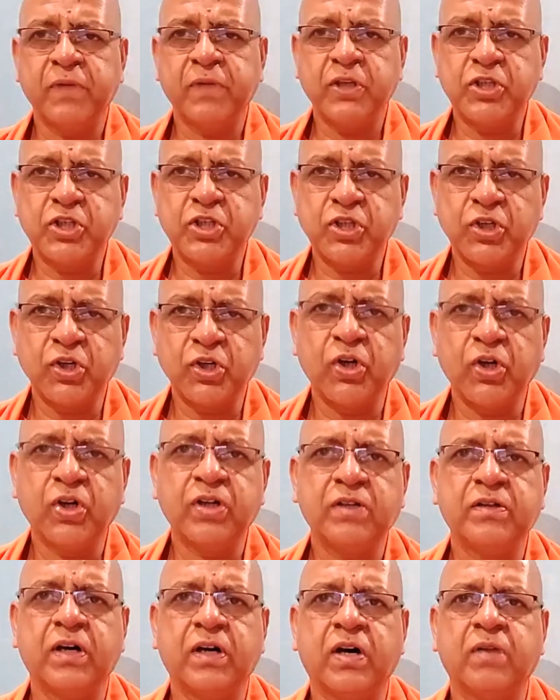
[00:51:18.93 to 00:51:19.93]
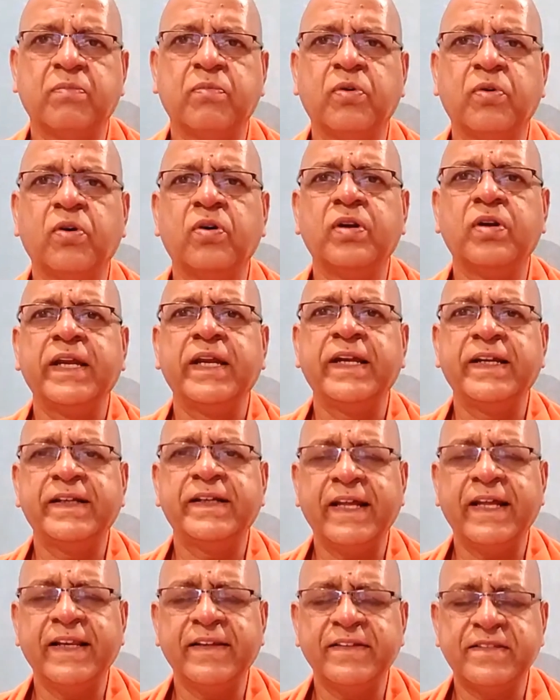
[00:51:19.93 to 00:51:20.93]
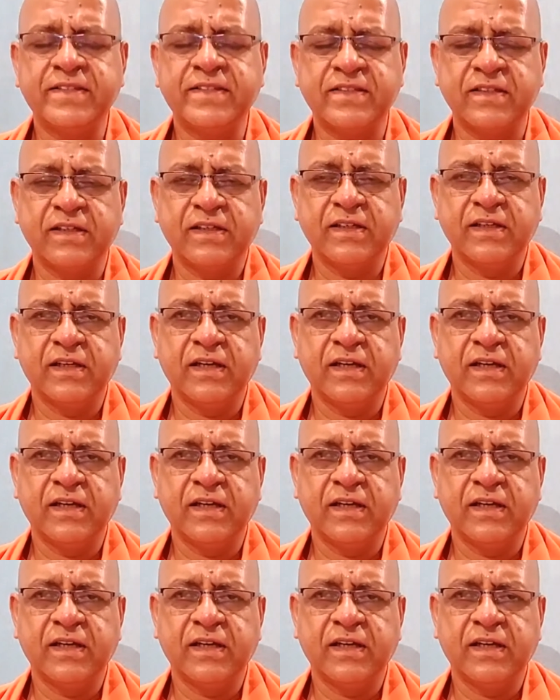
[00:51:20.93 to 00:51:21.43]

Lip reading: mature or more intense,